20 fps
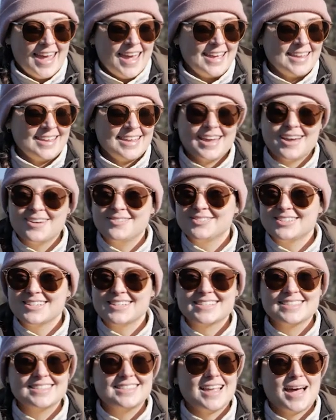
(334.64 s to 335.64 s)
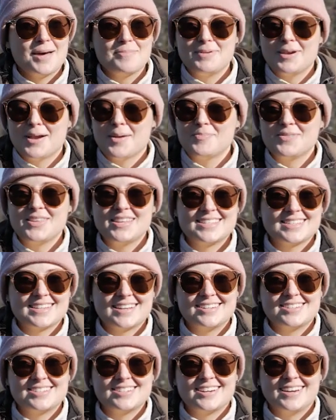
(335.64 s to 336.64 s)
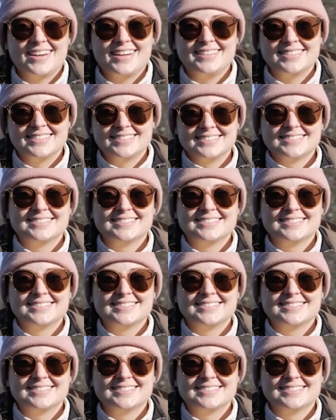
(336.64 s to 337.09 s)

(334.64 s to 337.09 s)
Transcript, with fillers: and yeah, just lapping up this sunshine.